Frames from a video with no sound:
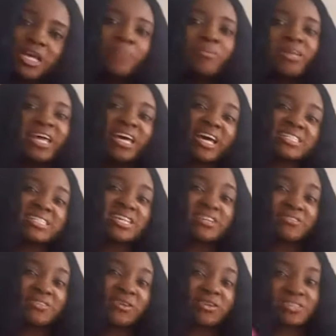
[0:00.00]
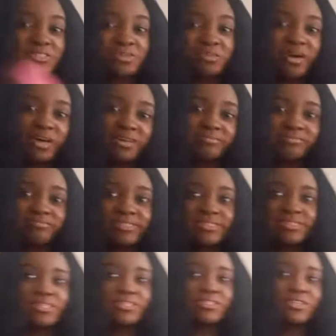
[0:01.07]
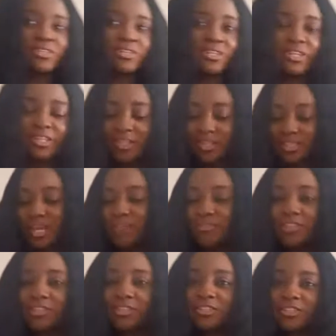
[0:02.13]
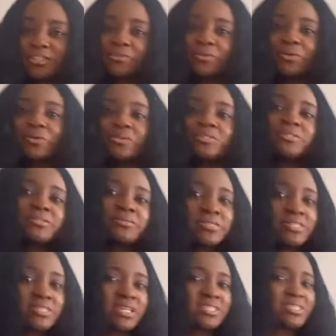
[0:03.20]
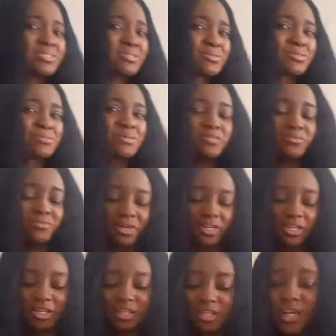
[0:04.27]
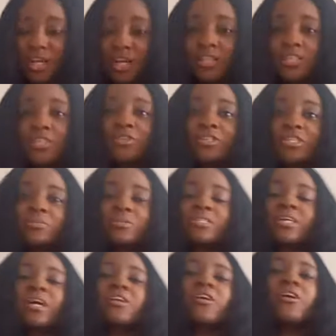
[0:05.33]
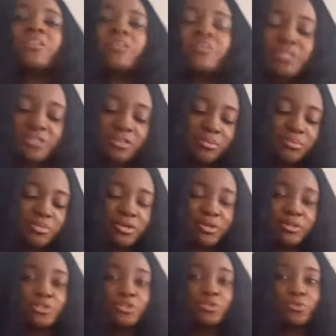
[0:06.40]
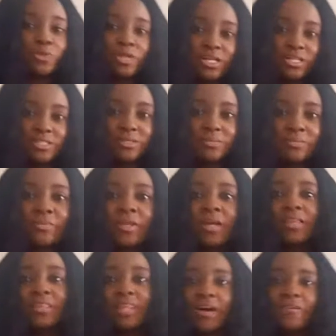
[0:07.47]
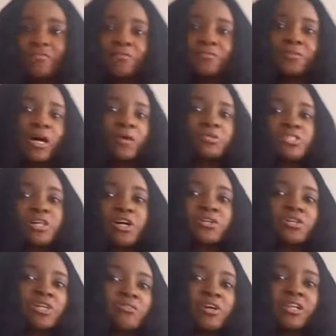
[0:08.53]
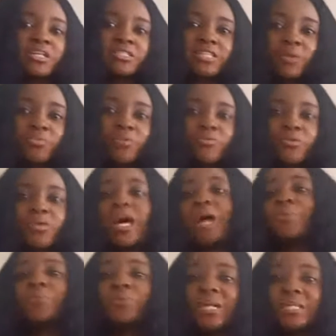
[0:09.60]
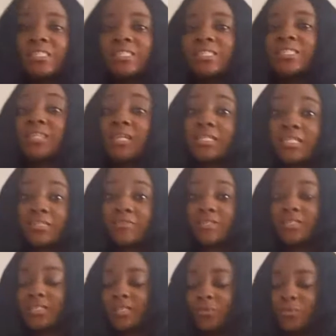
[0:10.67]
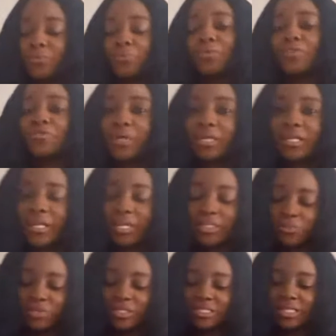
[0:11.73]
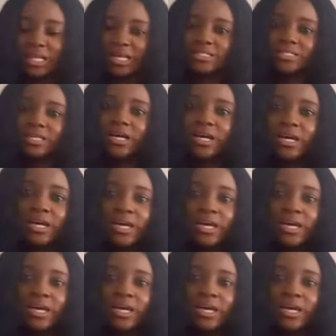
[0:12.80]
But like I said, of course, my sister doesn't have a learning difficulty. She's actually too smart for her age. So she was able to get all of the number 3s. Now, I'll give you an example of what happened when I did this activity with one of my kids with dyslexia.